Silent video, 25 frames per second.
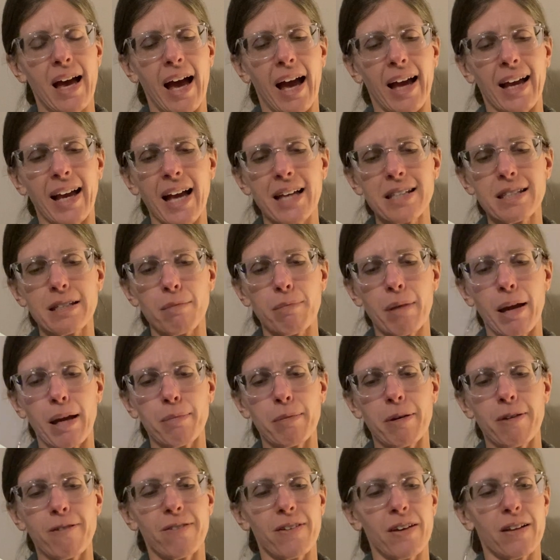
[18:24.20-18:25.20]
I guess it made
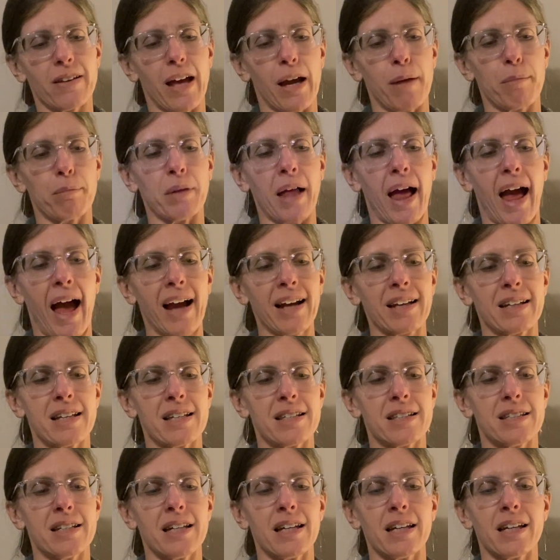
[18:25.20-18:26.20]
me feel like
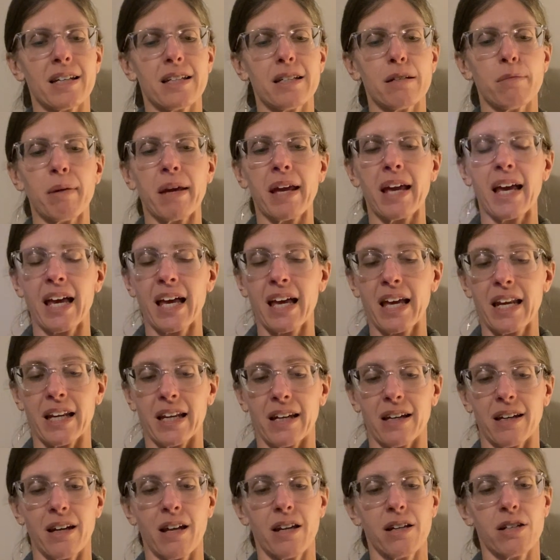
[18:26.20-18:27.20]
Blackness needed to be
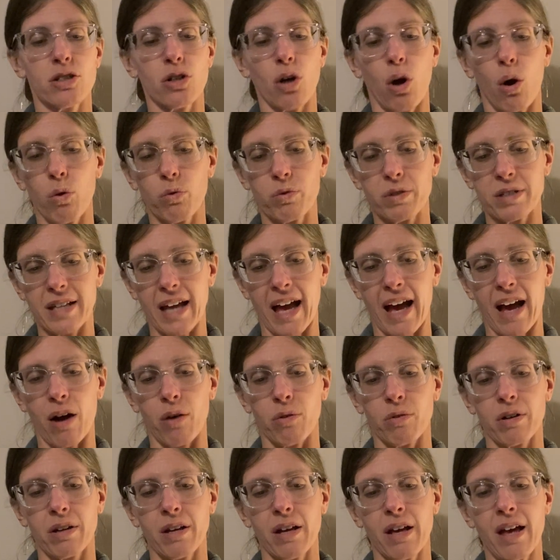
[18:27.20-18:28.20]
hidden, toned
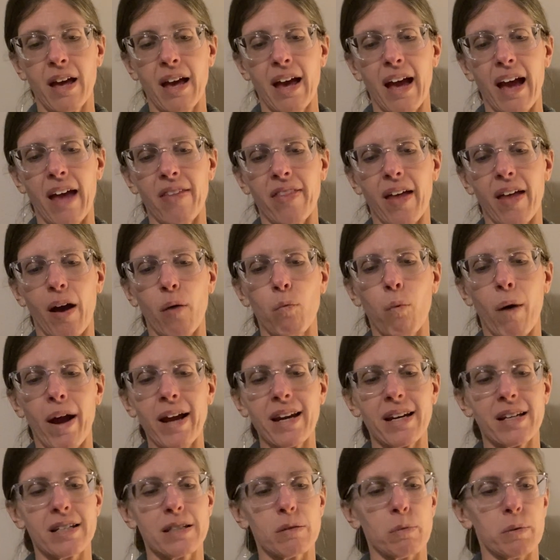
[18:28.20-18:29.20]
down, and that
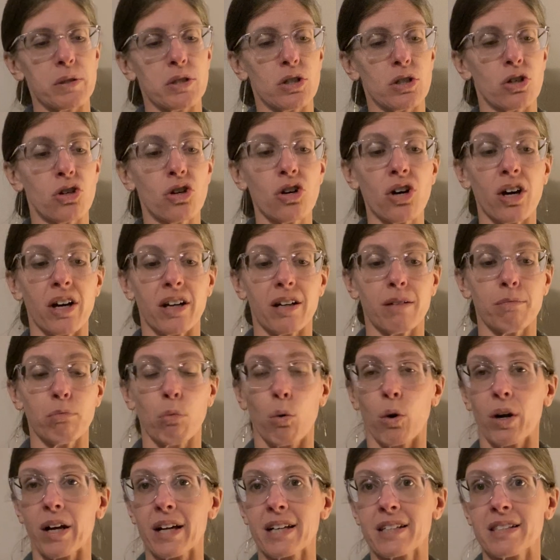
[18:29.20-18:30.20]
whiteness was good,
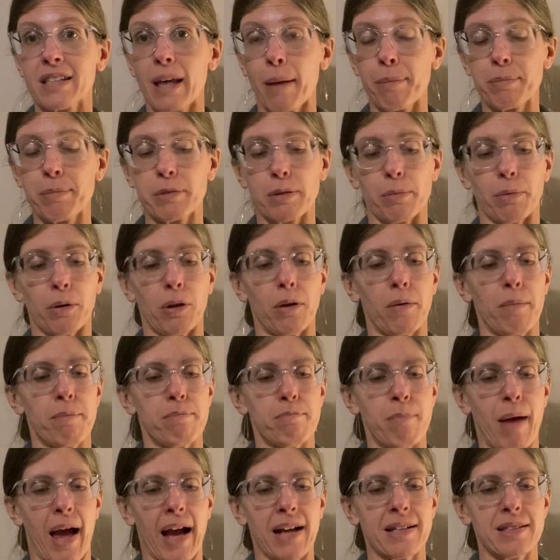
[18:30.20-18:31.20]
more acceptable,
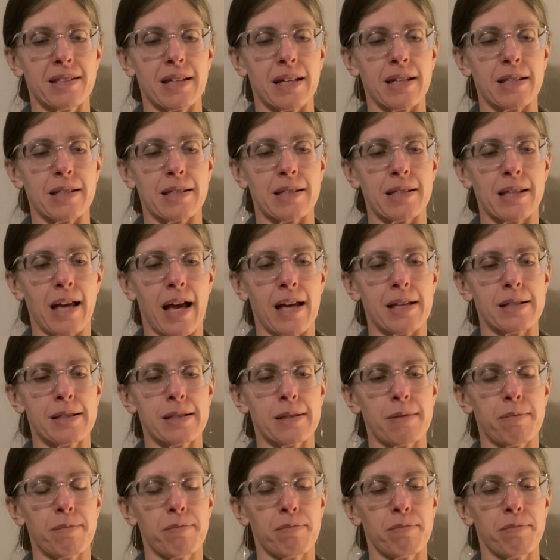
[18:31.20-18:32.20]
Maxine
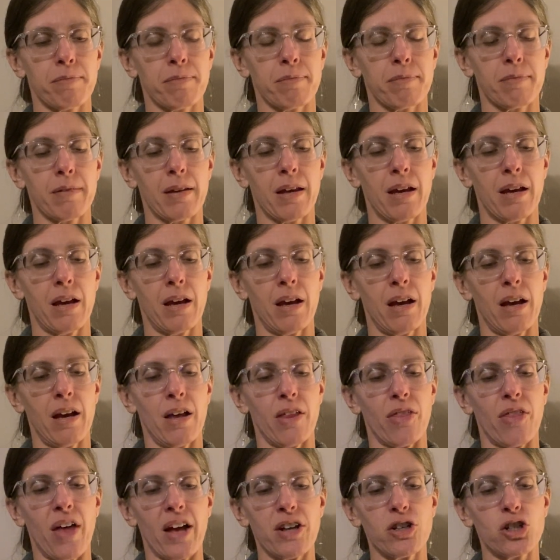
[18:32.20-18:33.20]
says.
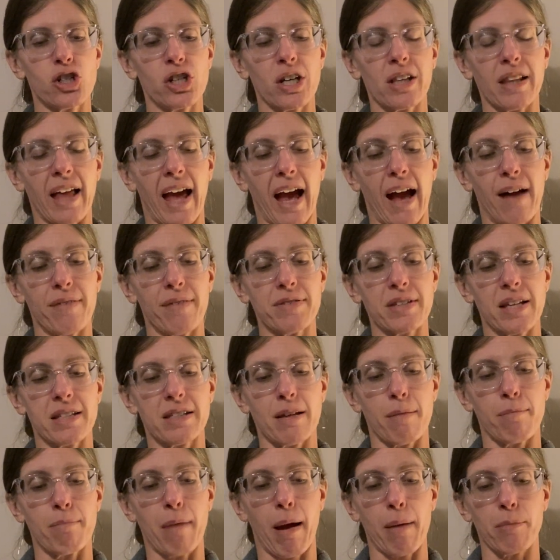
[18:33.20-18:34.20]
Then she laughs as
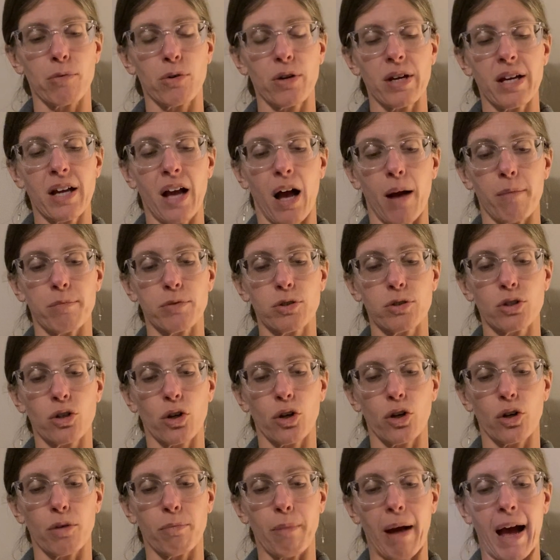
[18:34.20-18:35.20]
a memory comes to
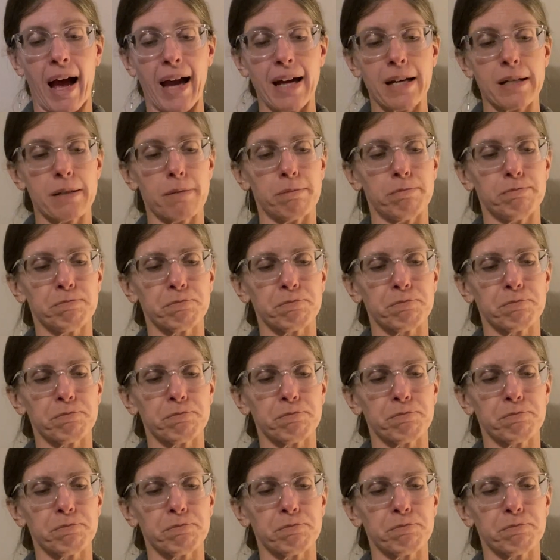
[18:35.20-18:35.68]
her mind.